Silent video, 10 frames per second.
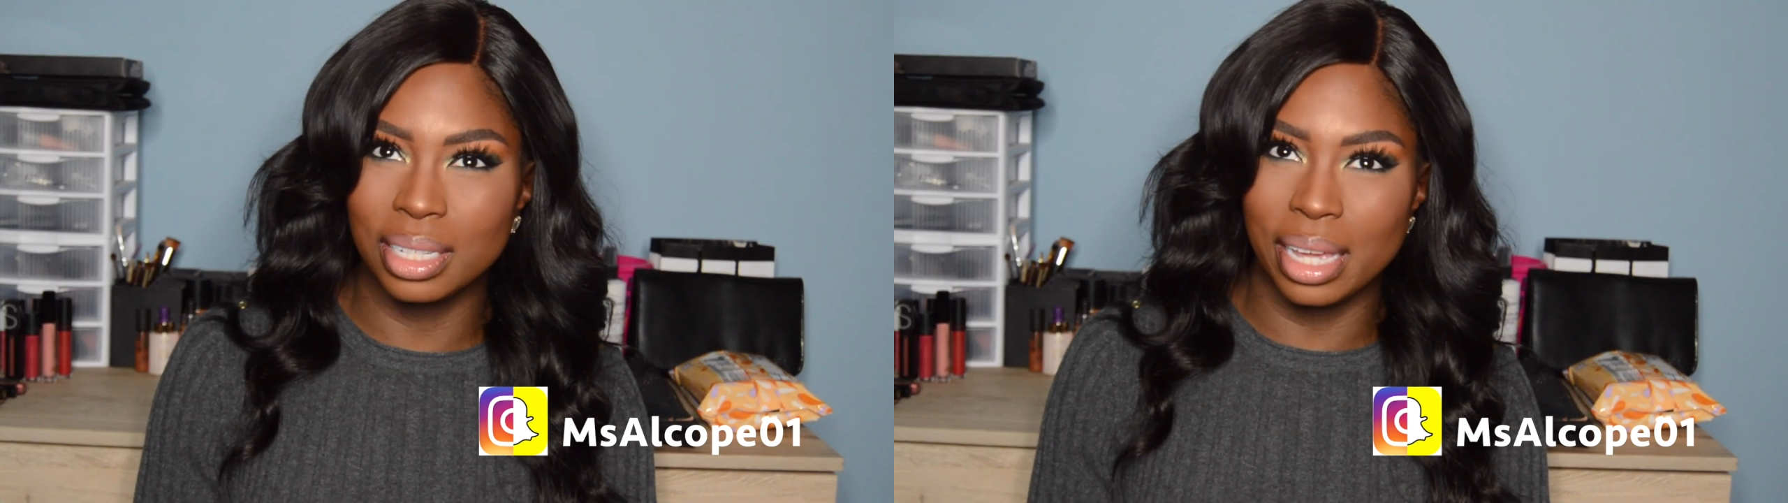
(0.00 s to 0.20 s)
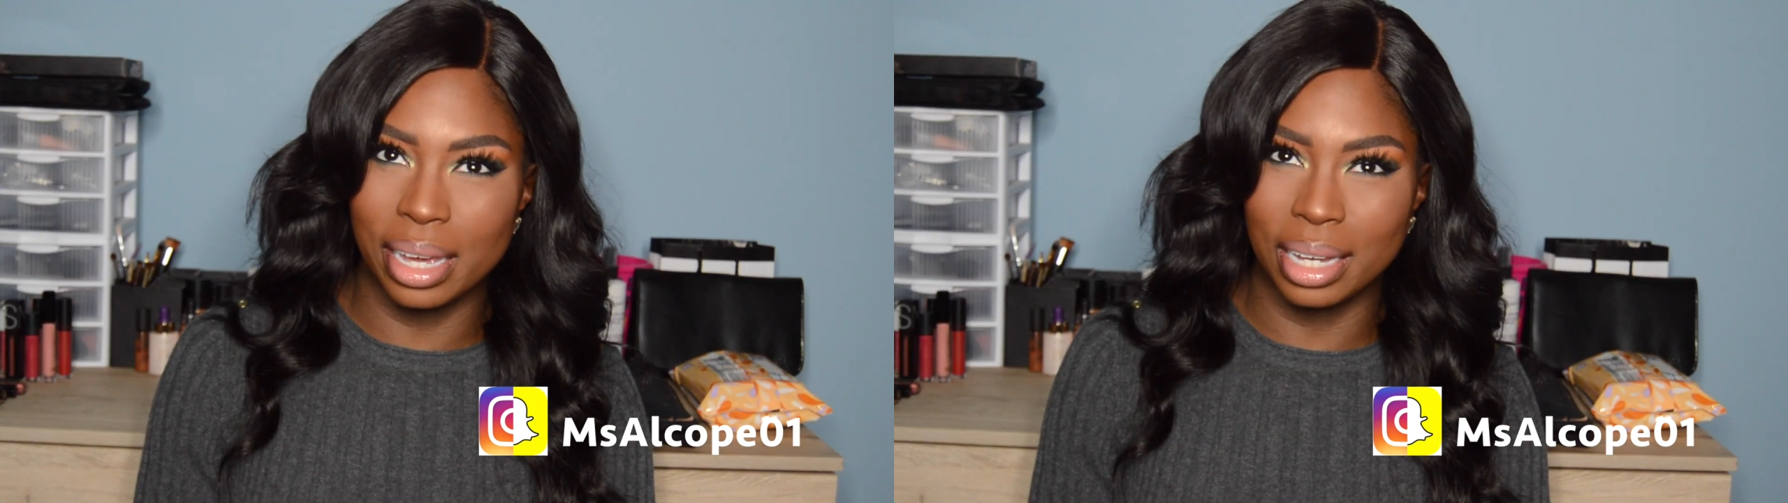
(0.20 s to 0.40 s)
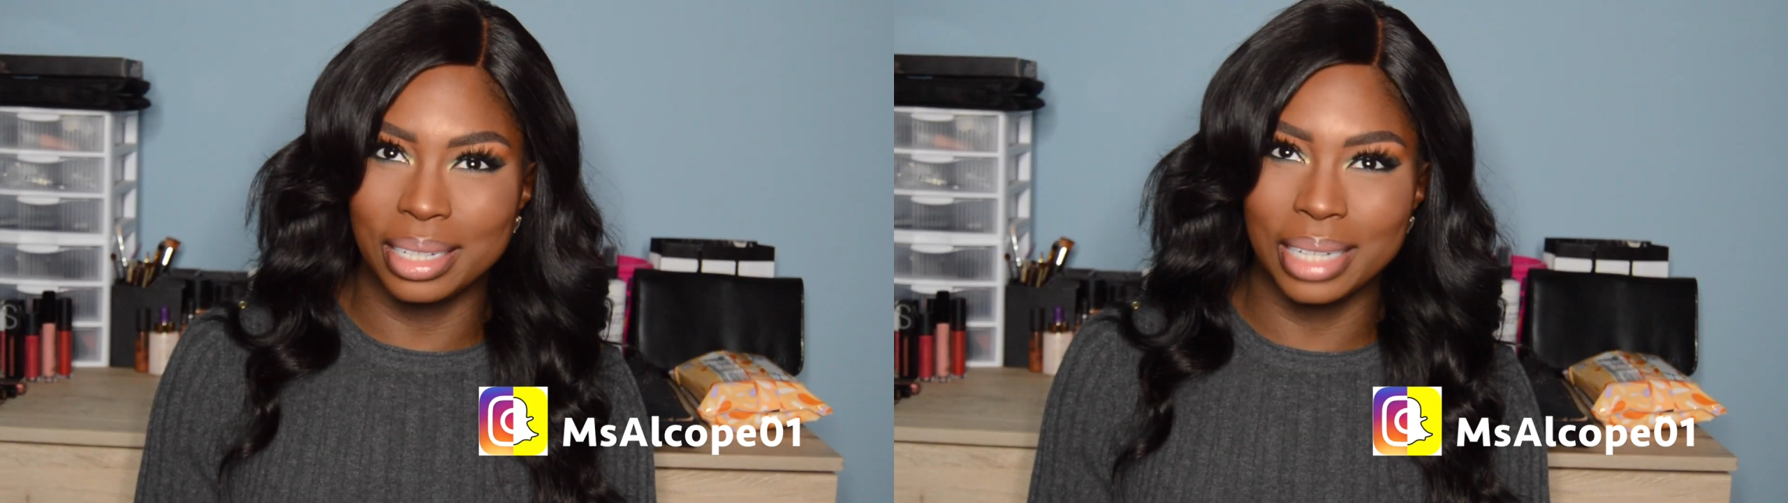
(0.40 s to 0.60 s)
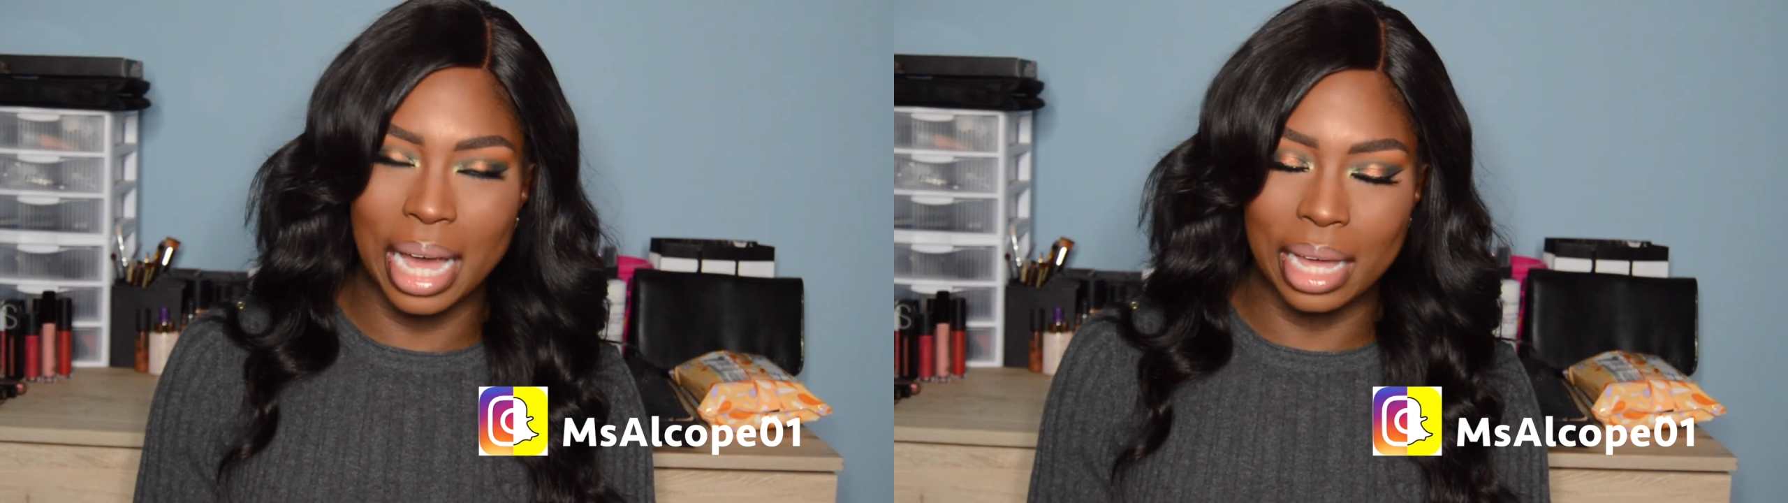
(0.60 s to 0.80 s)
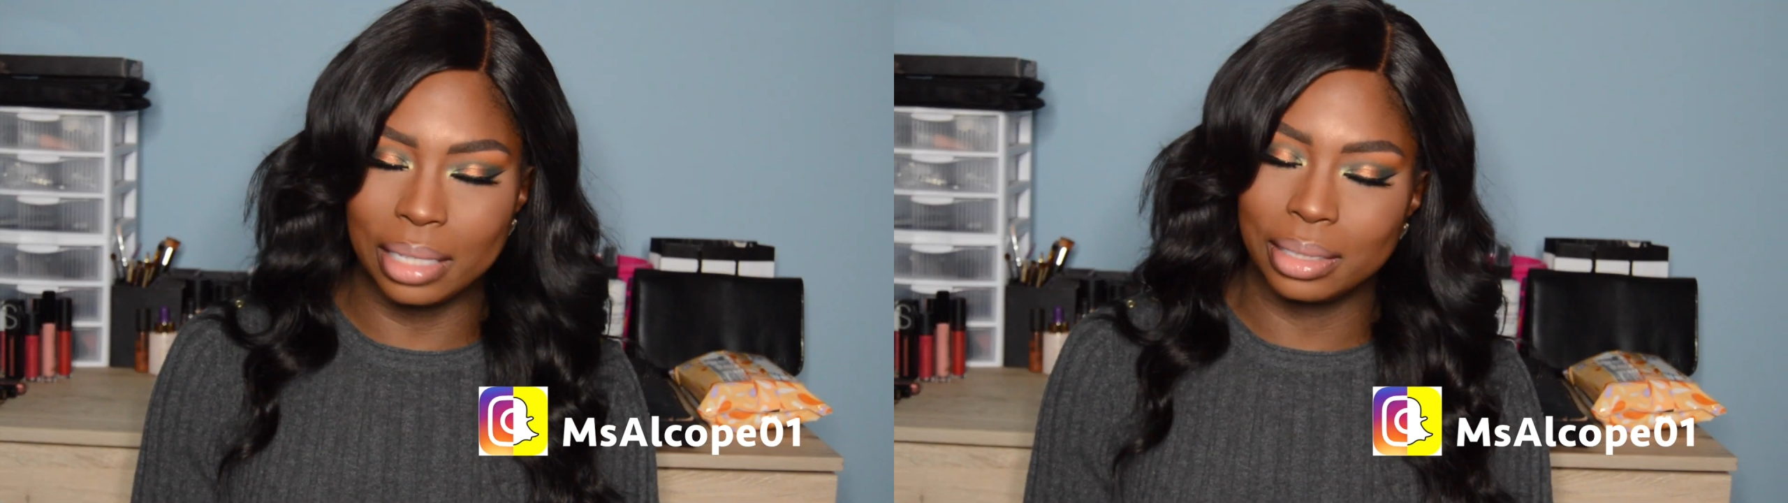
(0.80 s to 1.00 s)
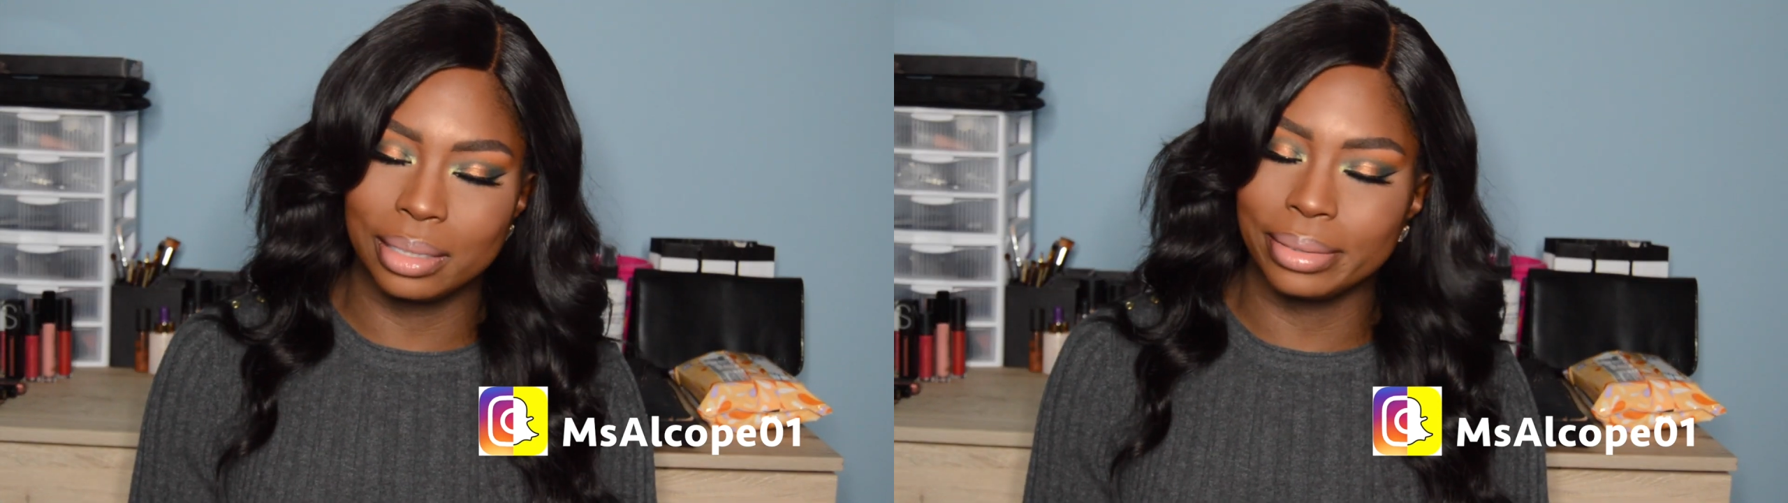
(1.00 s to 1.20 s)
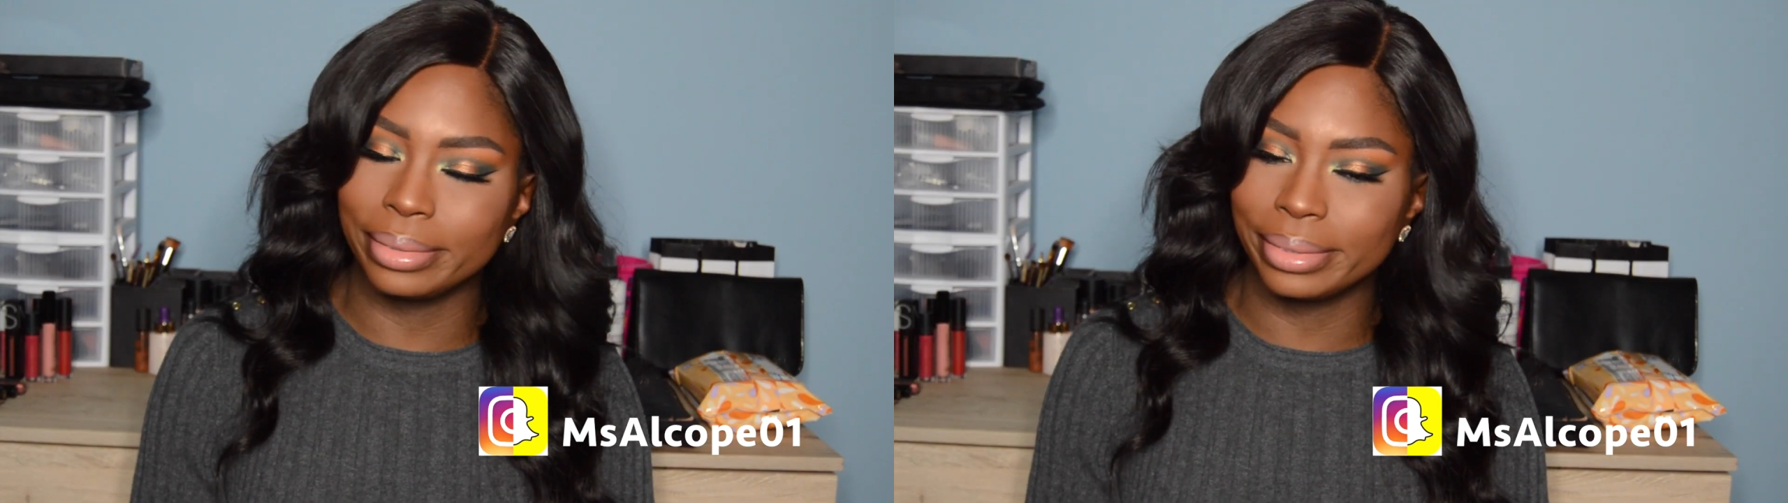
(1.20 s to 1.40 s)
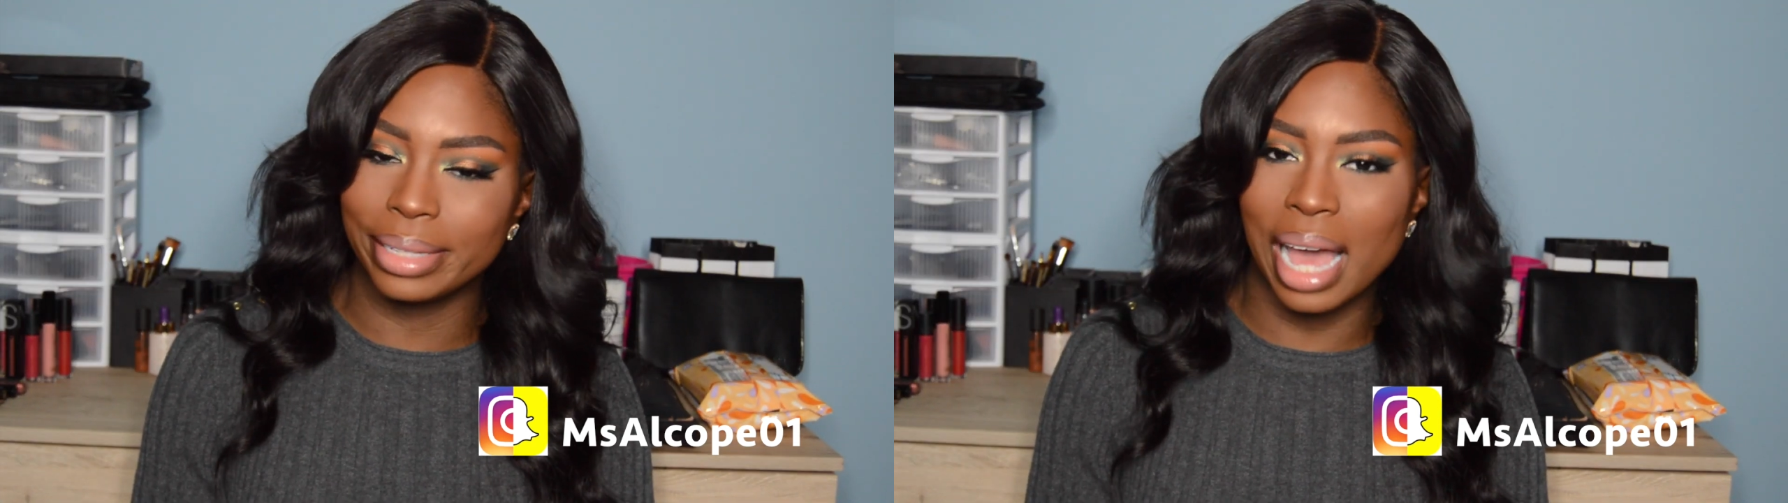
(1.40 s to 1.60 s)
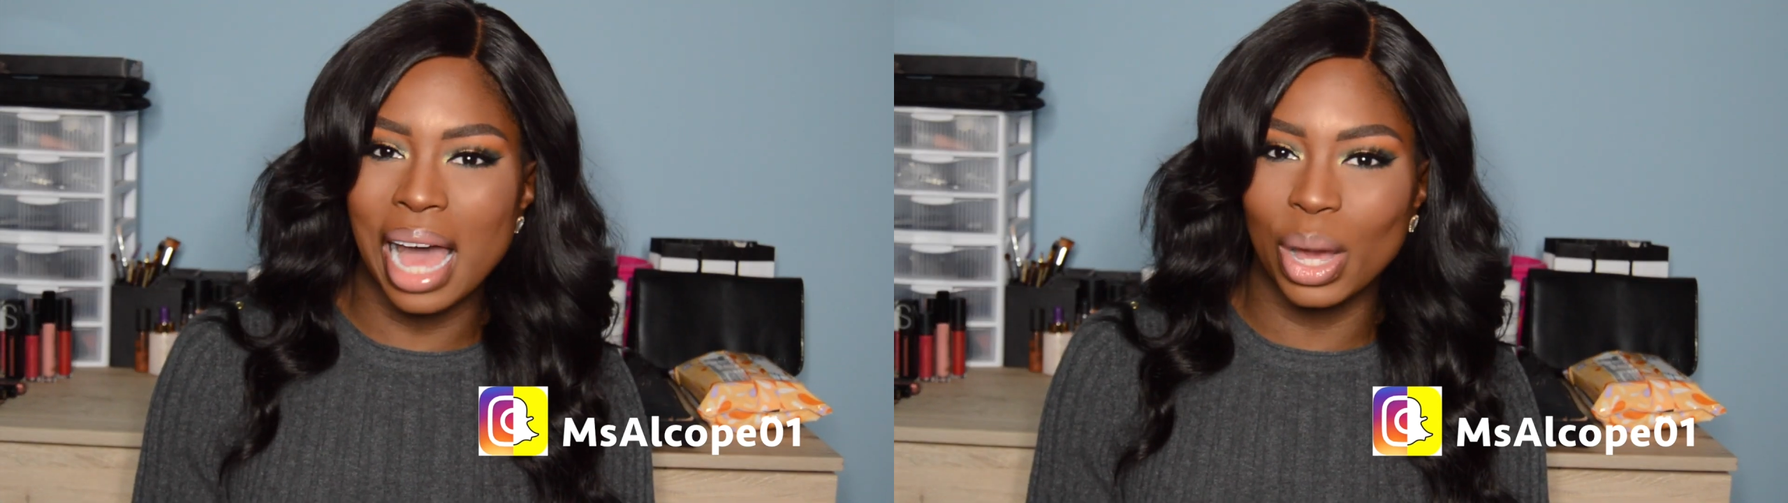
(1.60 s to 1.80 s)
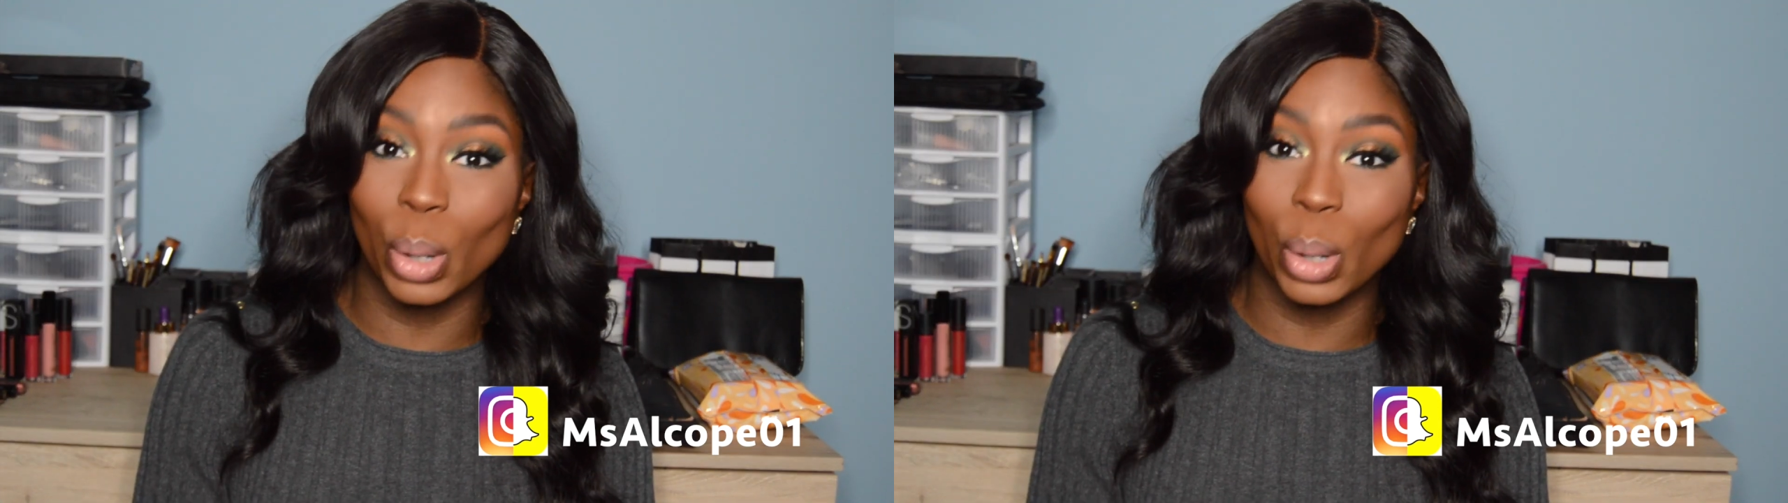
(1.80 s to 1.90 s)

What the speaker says: Yeah, I